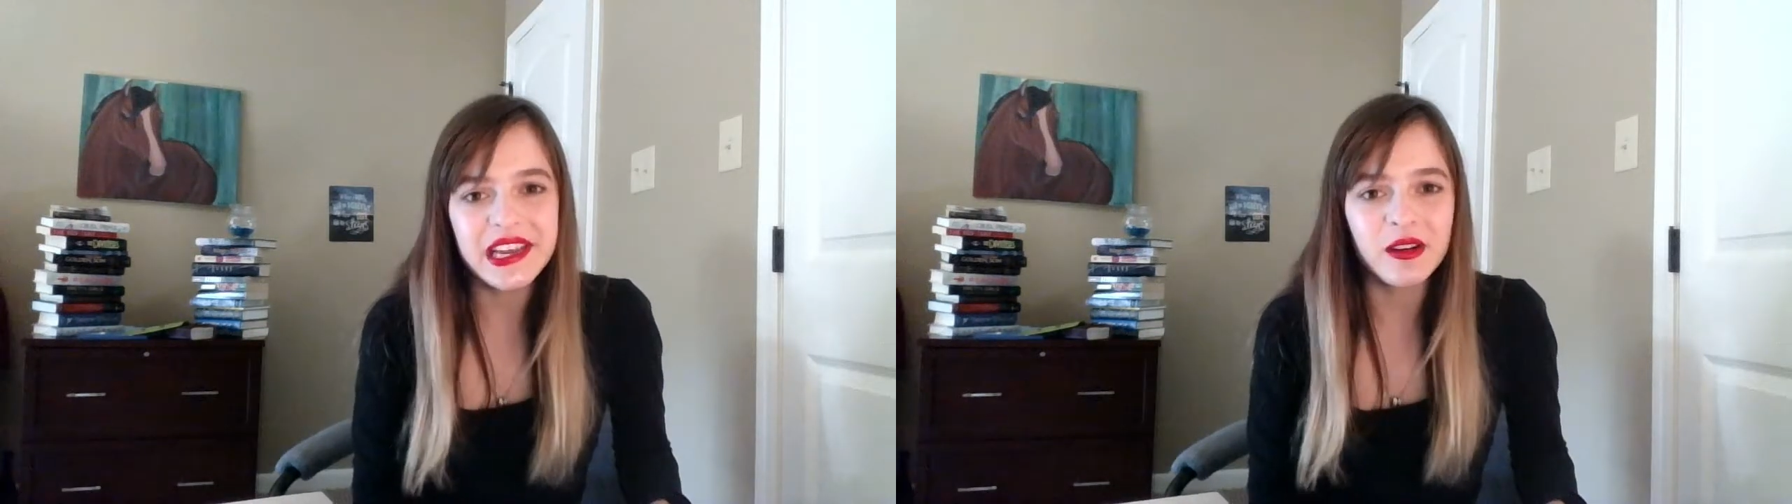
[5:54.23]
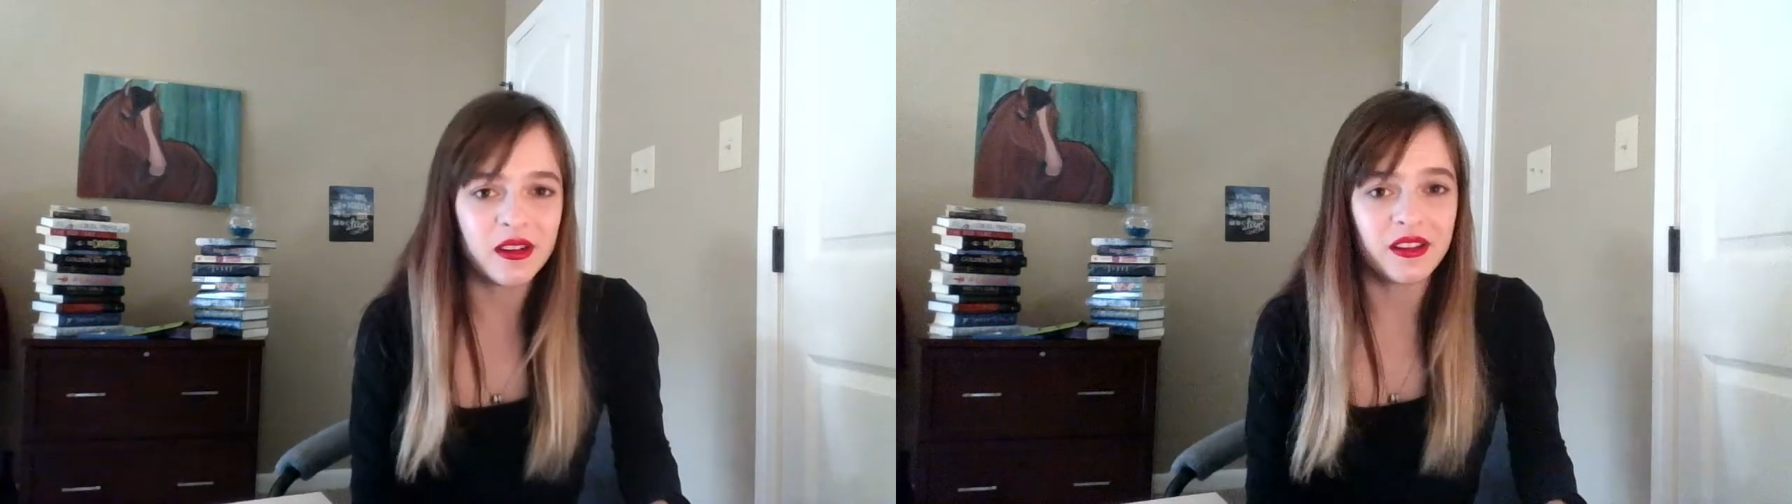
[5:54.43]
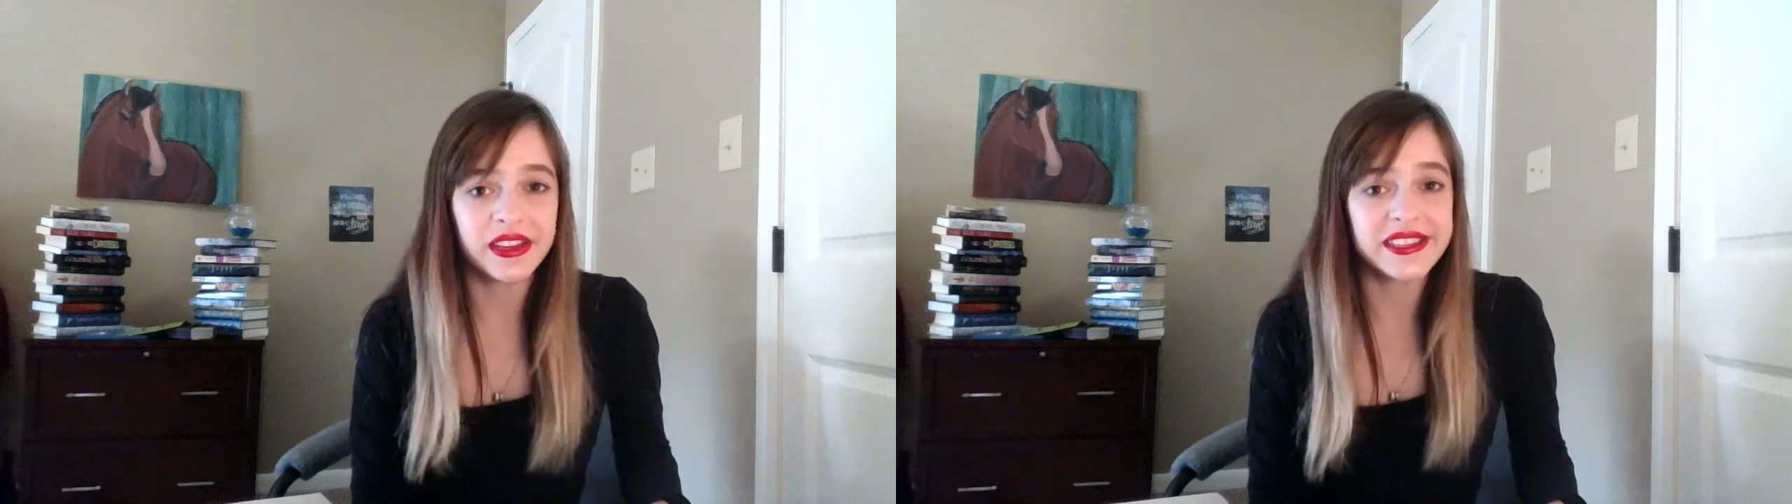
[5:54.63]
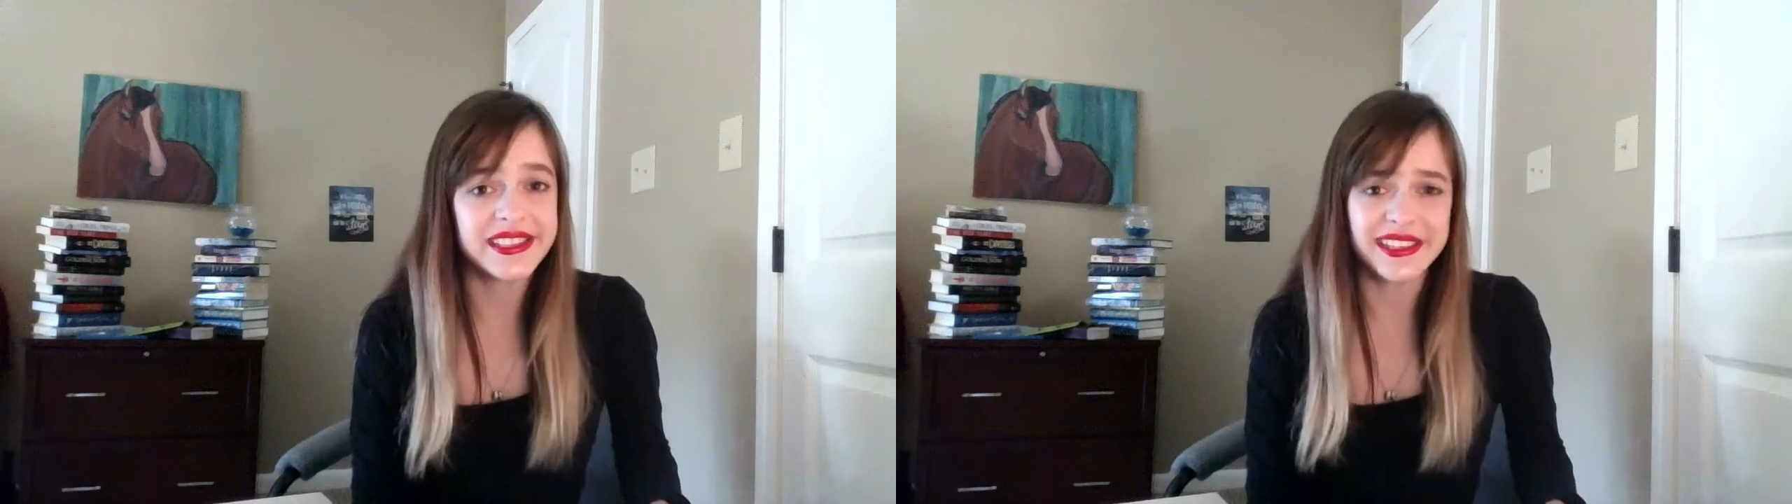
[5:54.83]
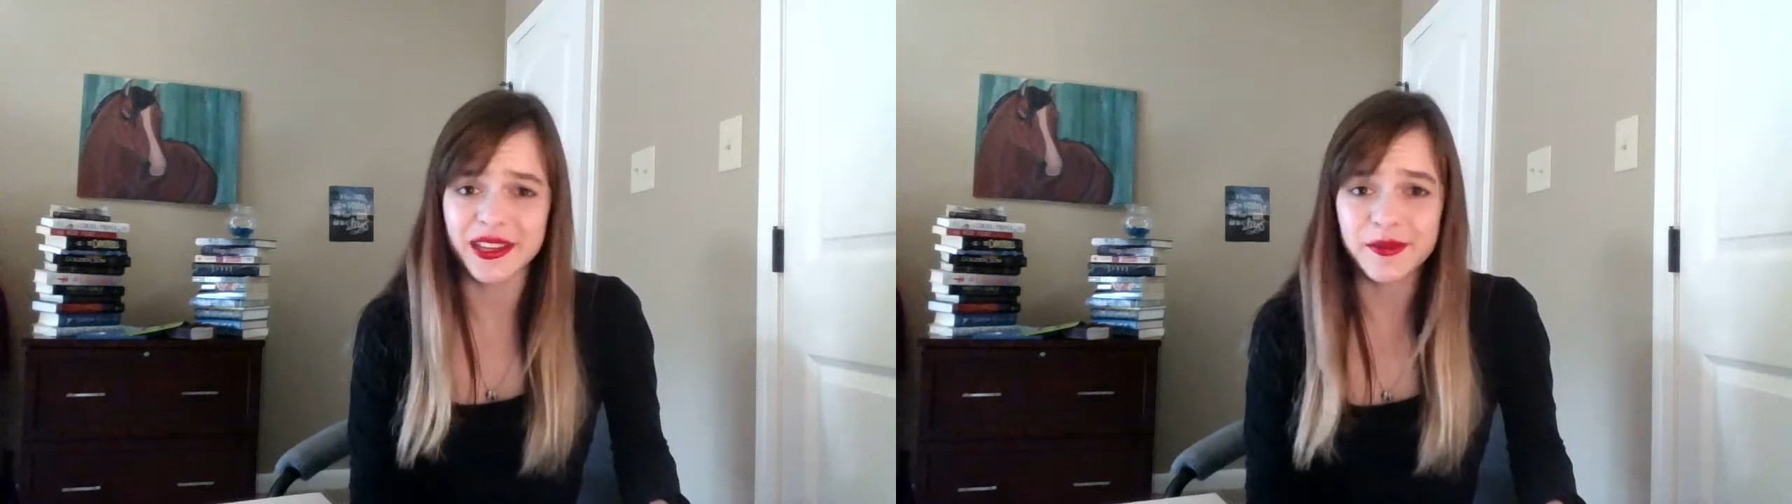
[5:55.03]
or it's
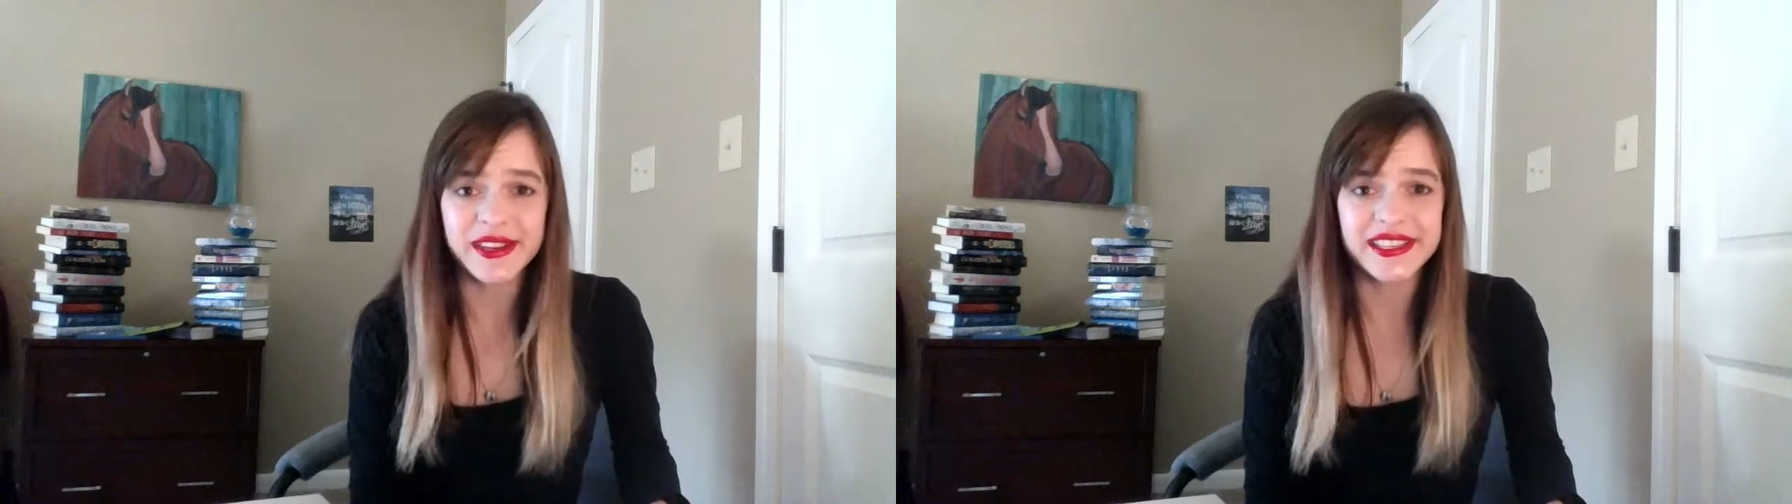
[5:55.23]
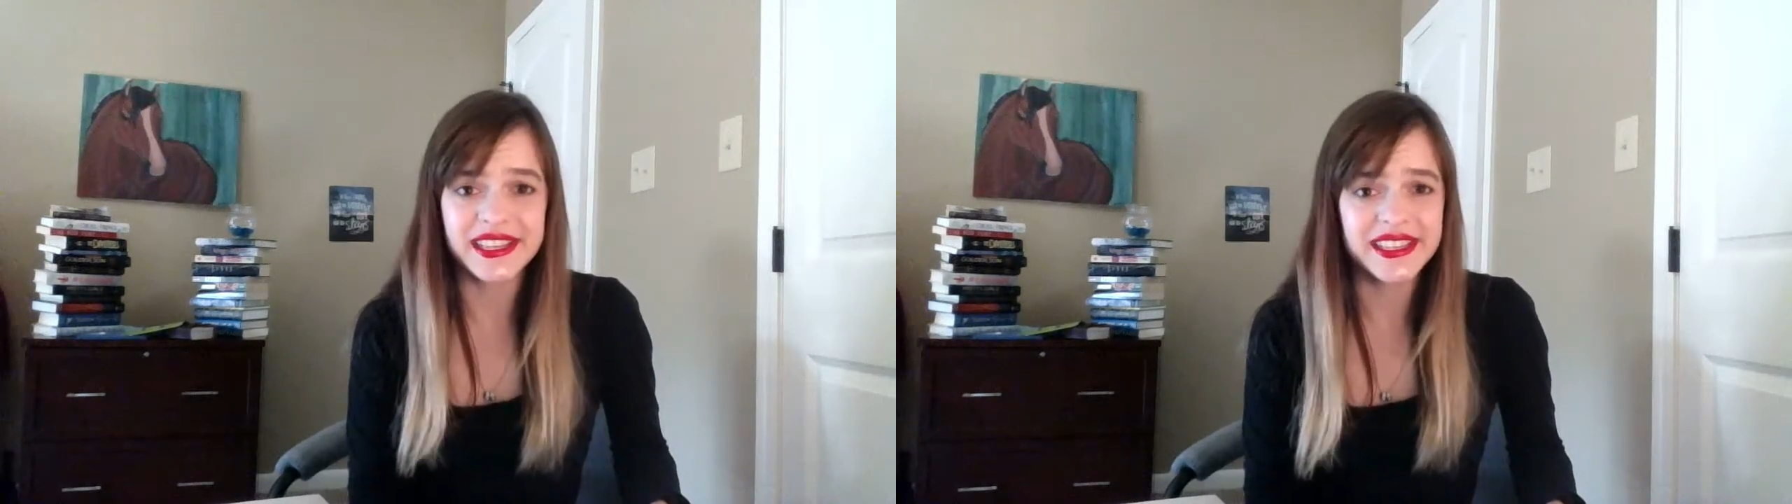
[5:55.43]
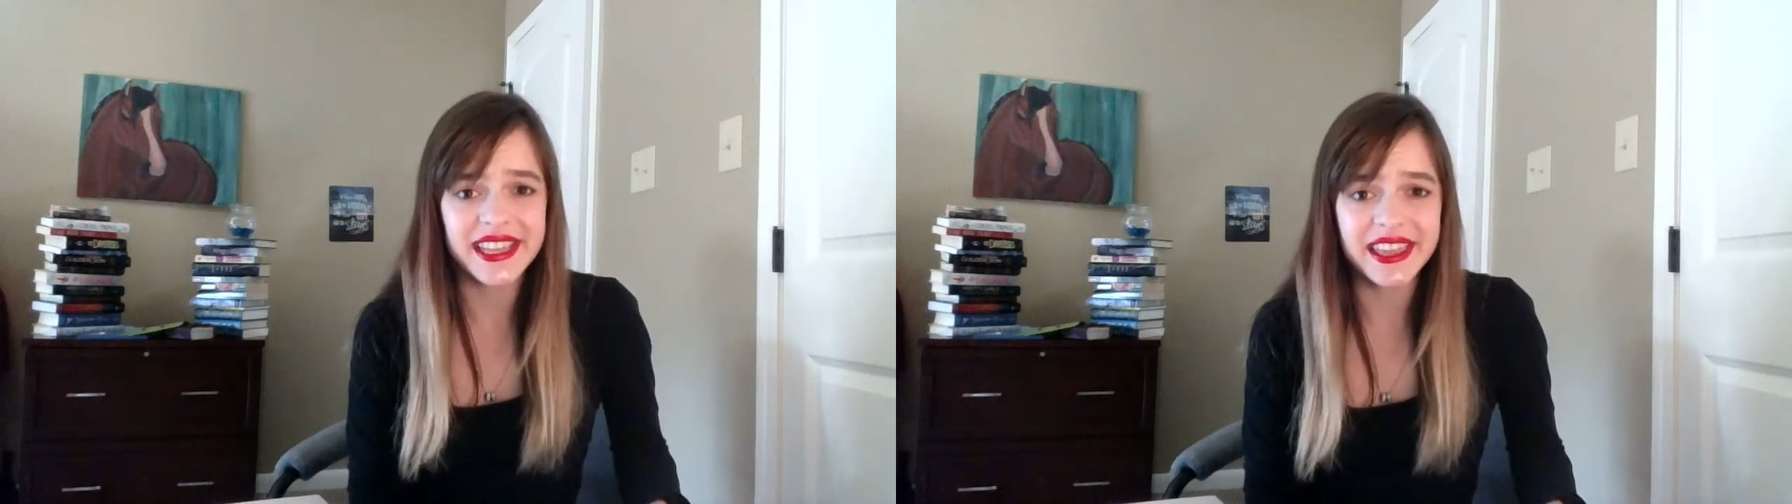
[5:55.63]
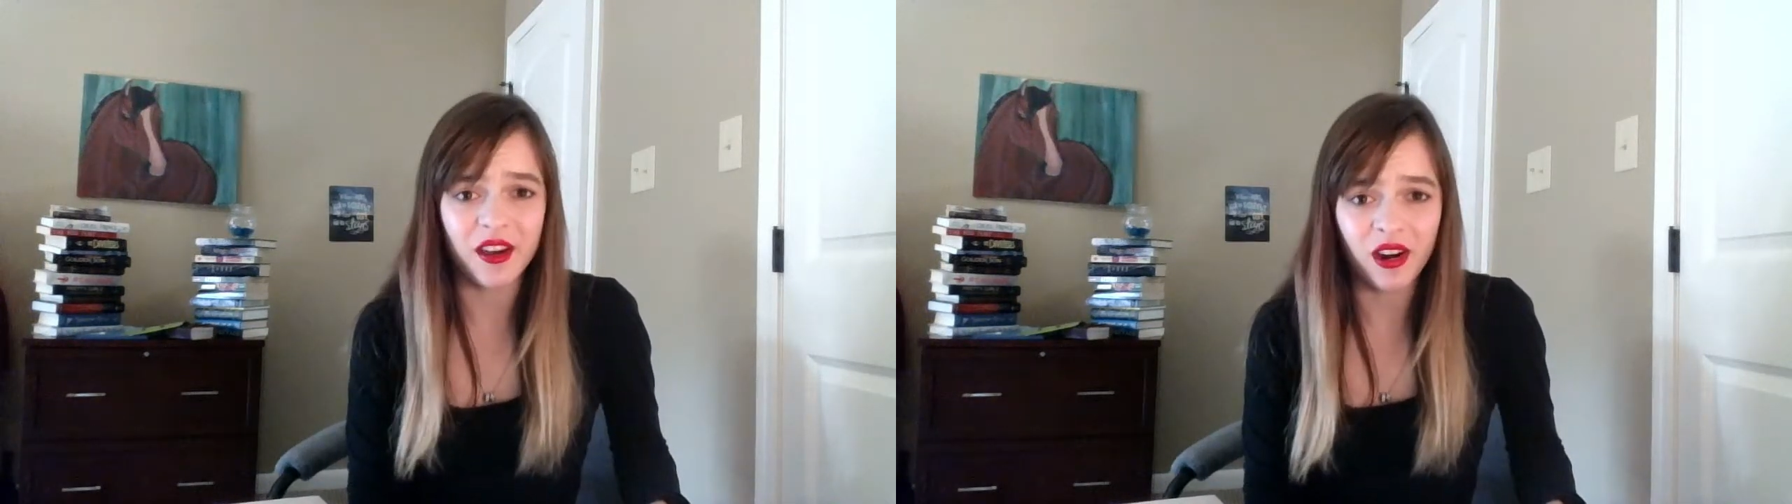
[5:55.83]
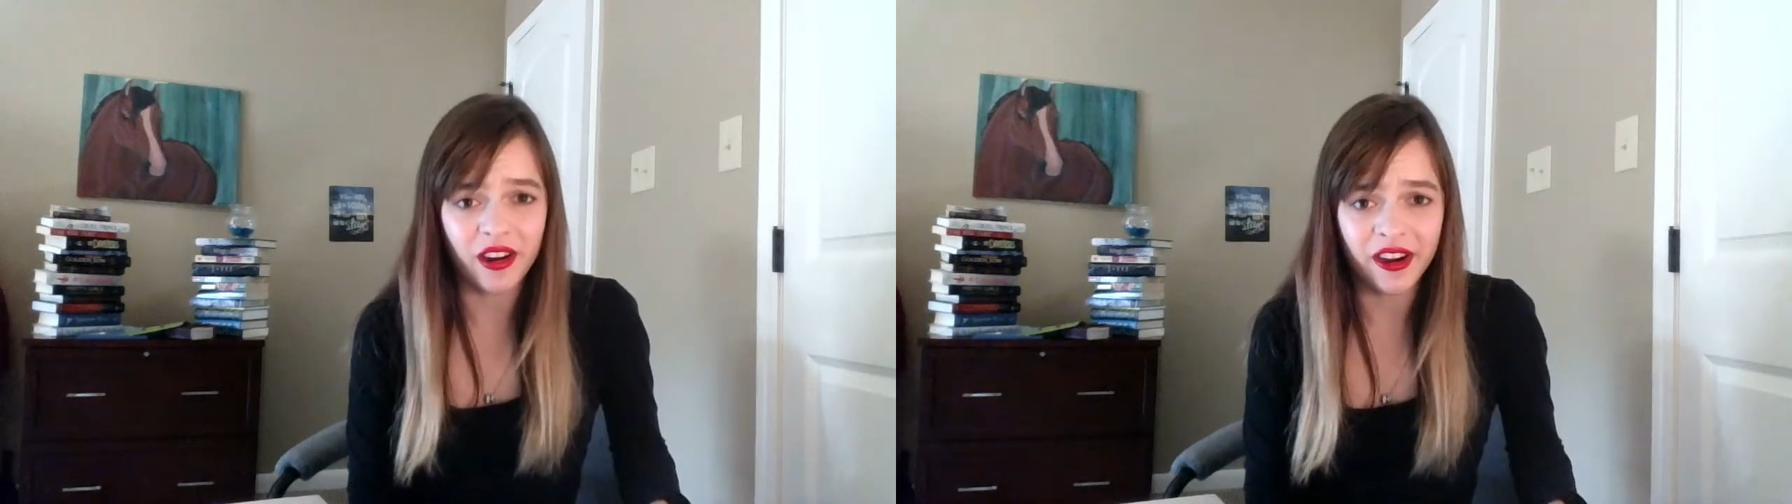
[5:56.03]
silly reasons that they
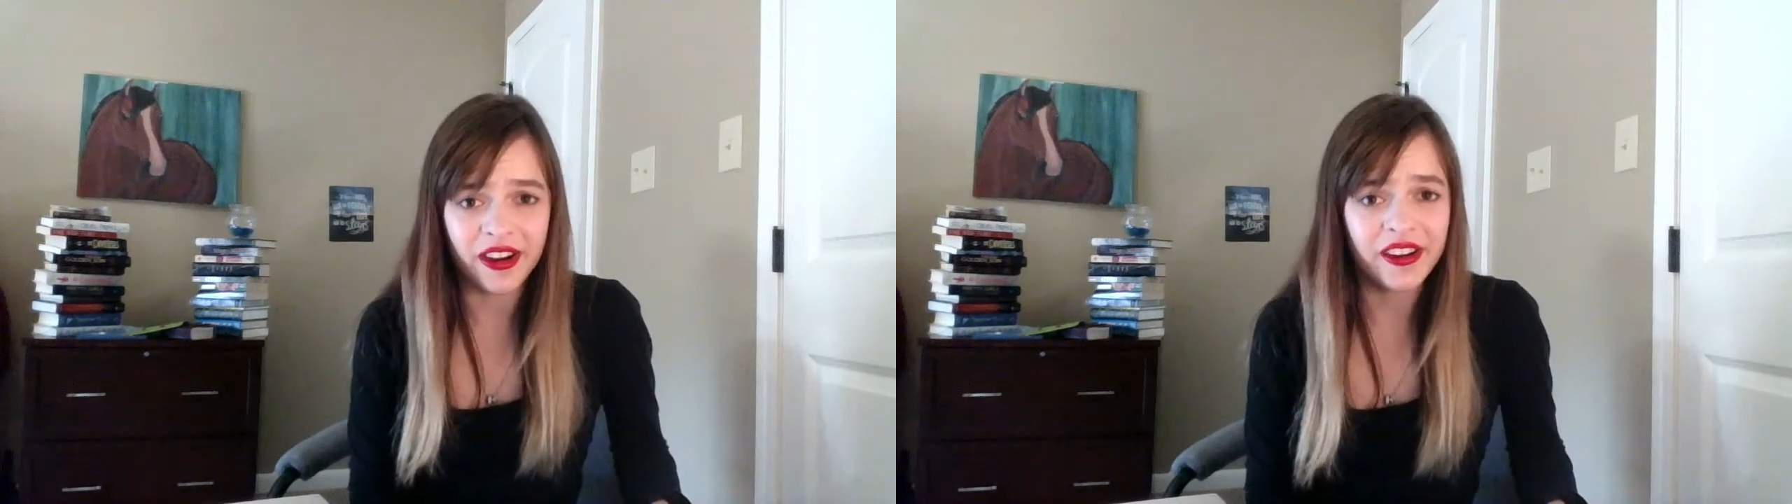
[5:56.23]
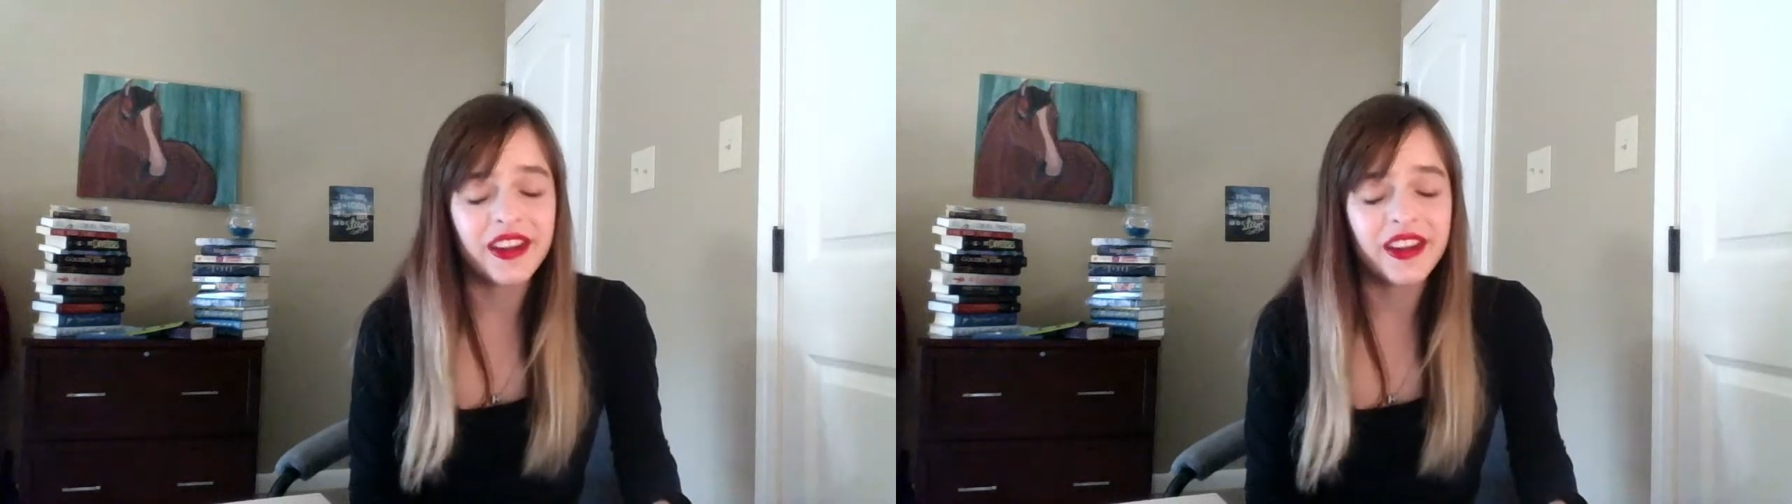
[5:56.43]
are.